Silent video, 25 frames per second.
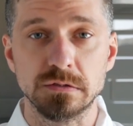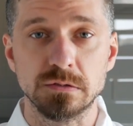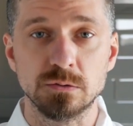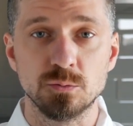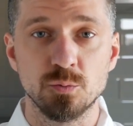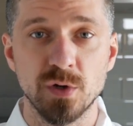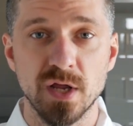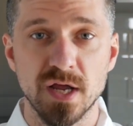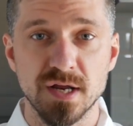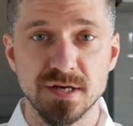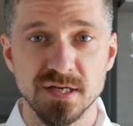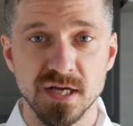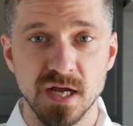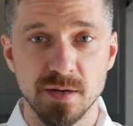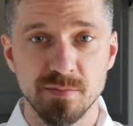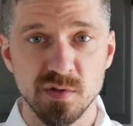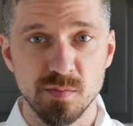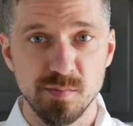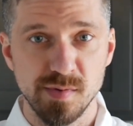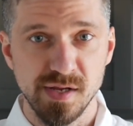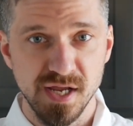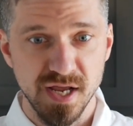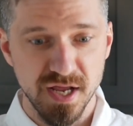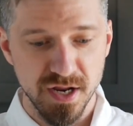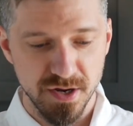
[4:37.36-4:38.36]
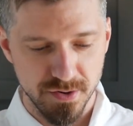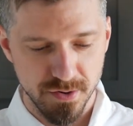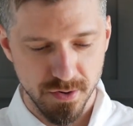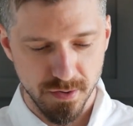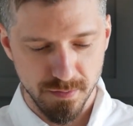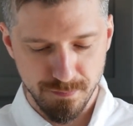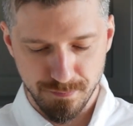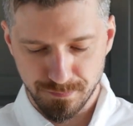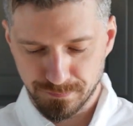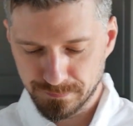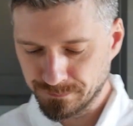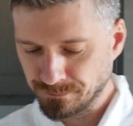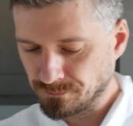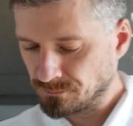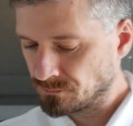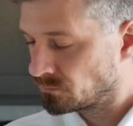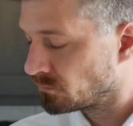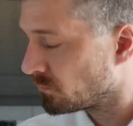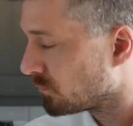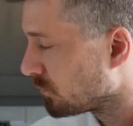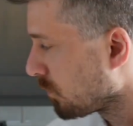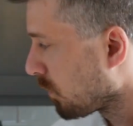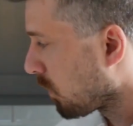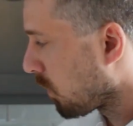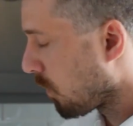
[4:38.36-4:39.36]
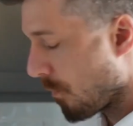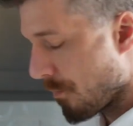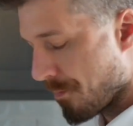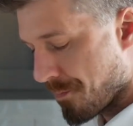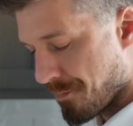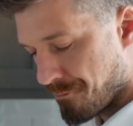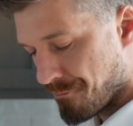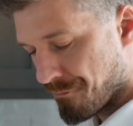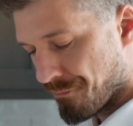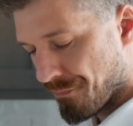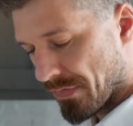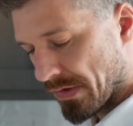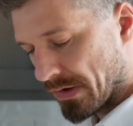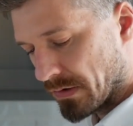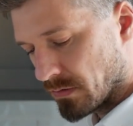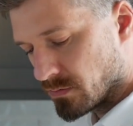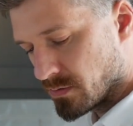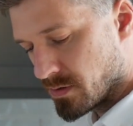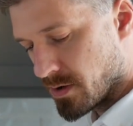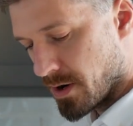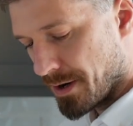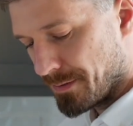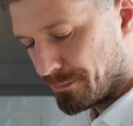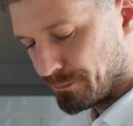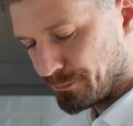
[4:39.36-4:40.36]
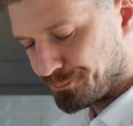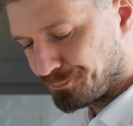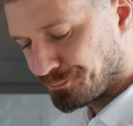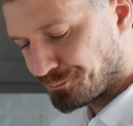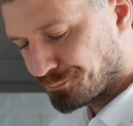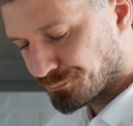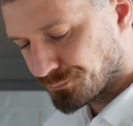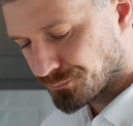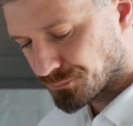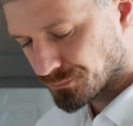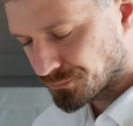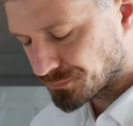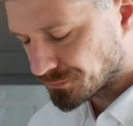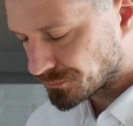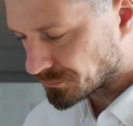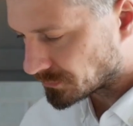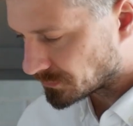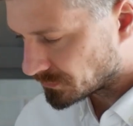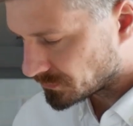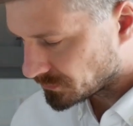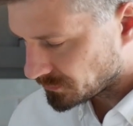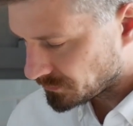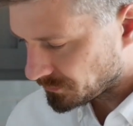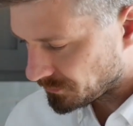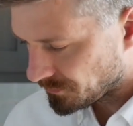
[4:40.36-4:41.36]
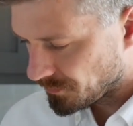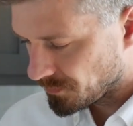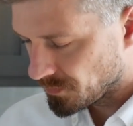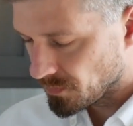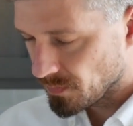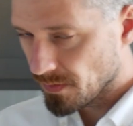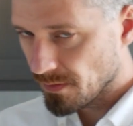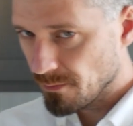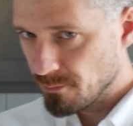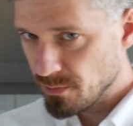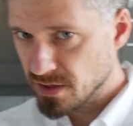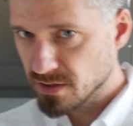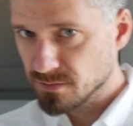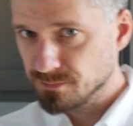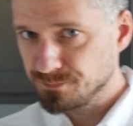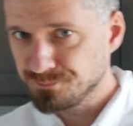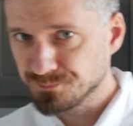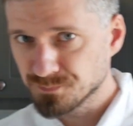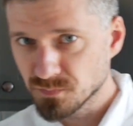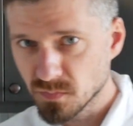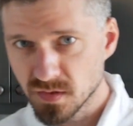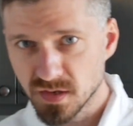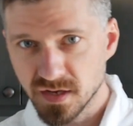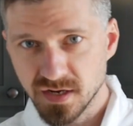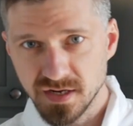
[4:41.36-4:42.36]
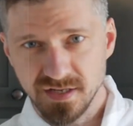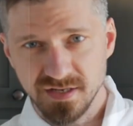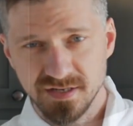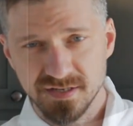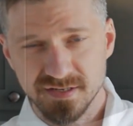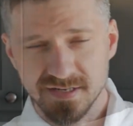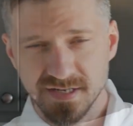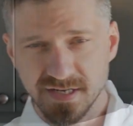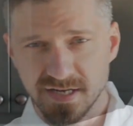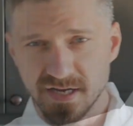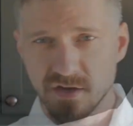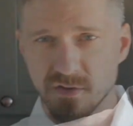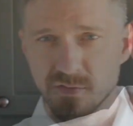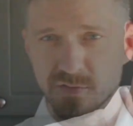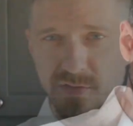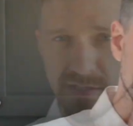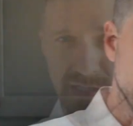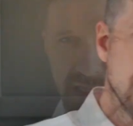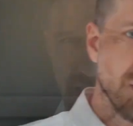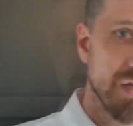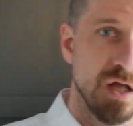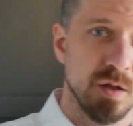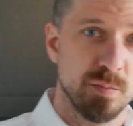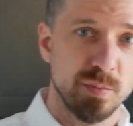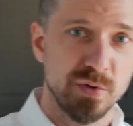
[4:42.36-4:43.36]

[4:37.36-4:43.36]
We got time to meander. All right. Well, I need to take care of this lemon.